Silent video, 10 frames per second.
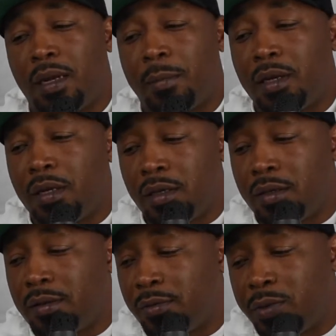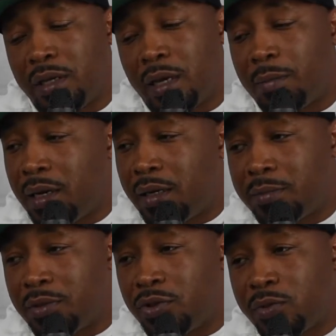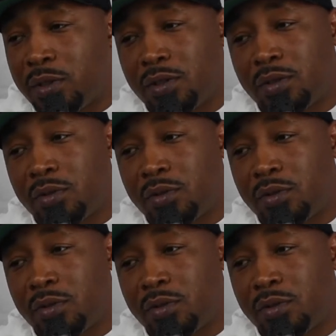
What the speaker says: Man, I mean, we can't make it up the street.